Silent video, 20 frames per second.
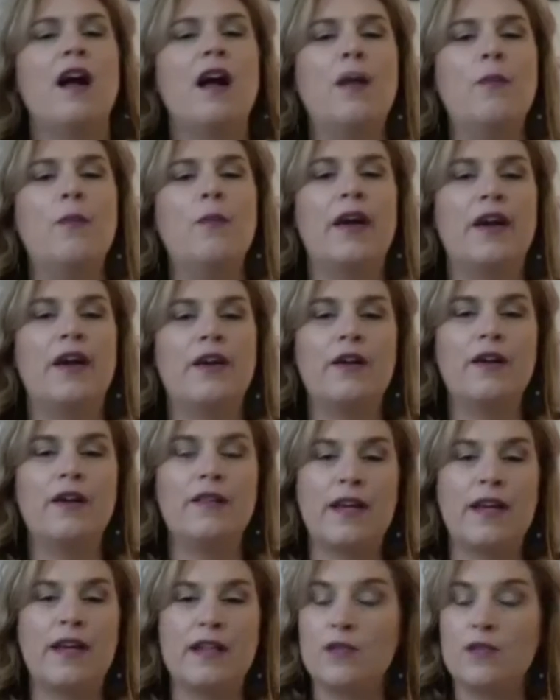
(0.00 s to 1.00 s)
better,
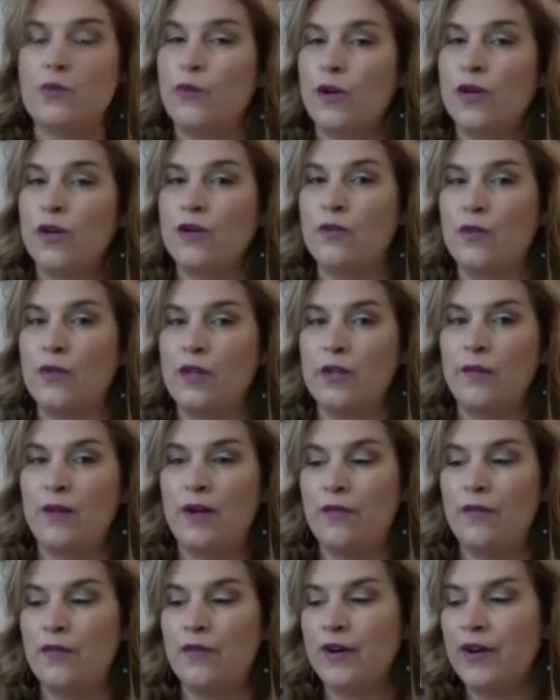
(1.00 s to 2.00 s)
that's worked really
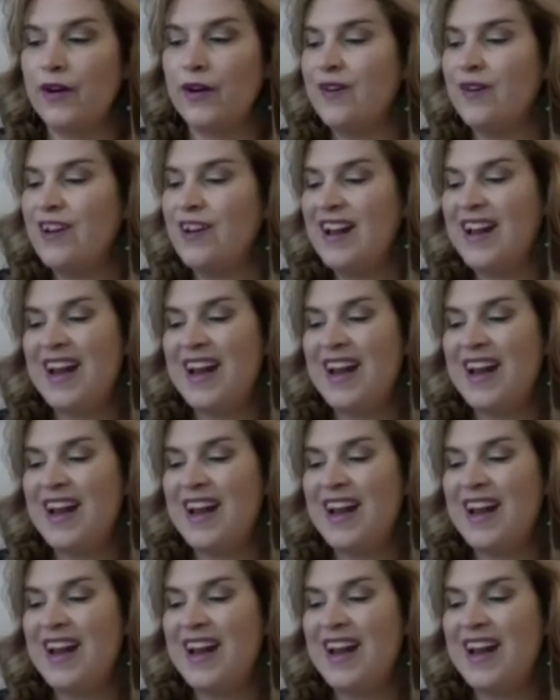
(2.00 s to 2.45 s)
well for her.